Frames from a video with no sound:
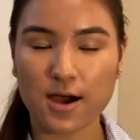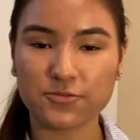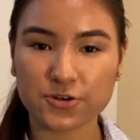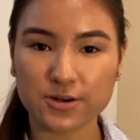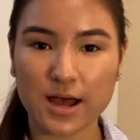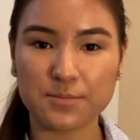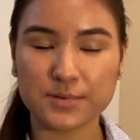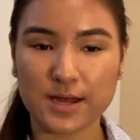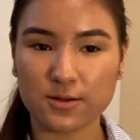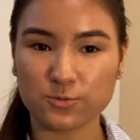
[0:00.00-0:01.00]
After I'm
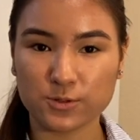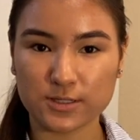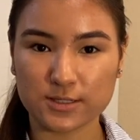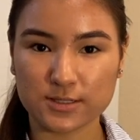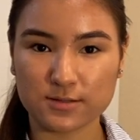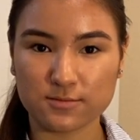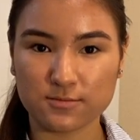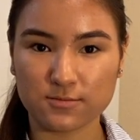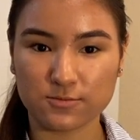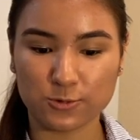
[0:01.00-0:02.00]
done with
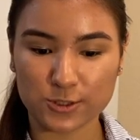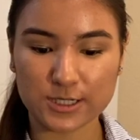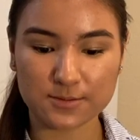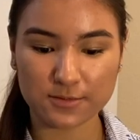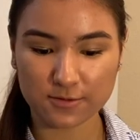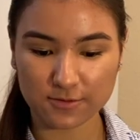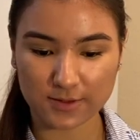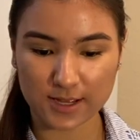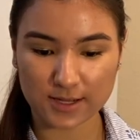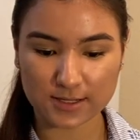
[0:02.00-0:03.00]
washing my
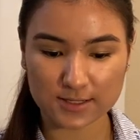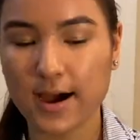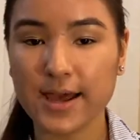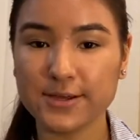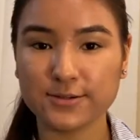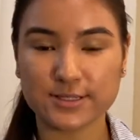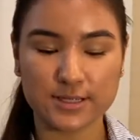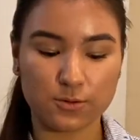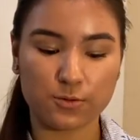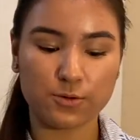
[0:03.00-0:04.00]
face, I use
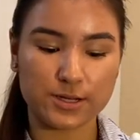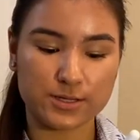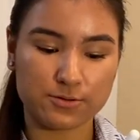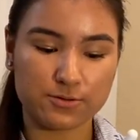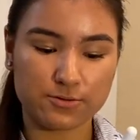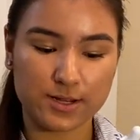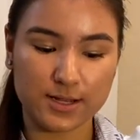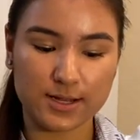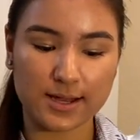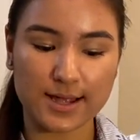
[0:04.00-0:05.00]
the ordinary
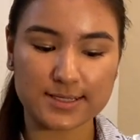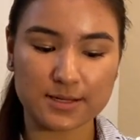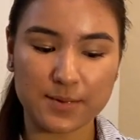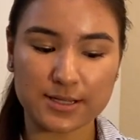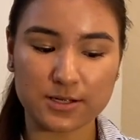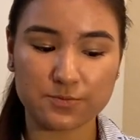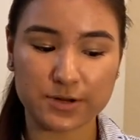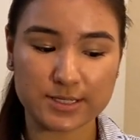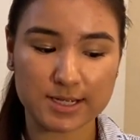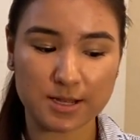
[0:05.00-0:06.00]
niacinamide
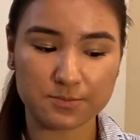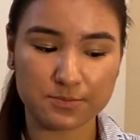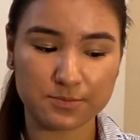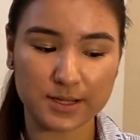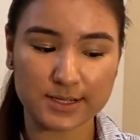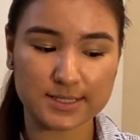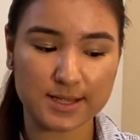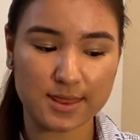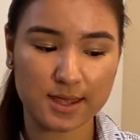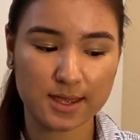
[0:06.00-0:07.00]
10% plus
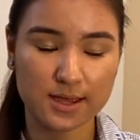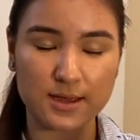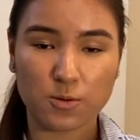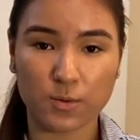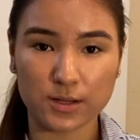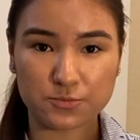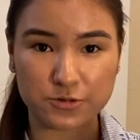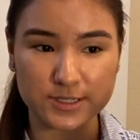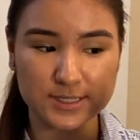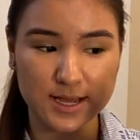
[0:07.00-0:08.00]
zinc
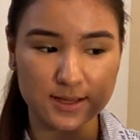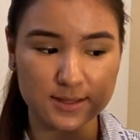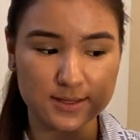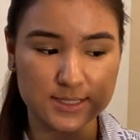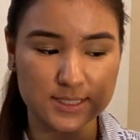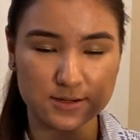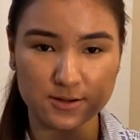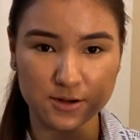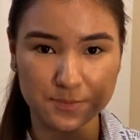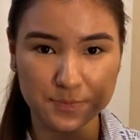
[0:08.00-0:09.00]
1%
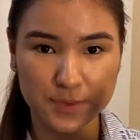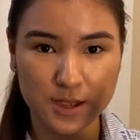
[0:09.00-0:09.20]
serum,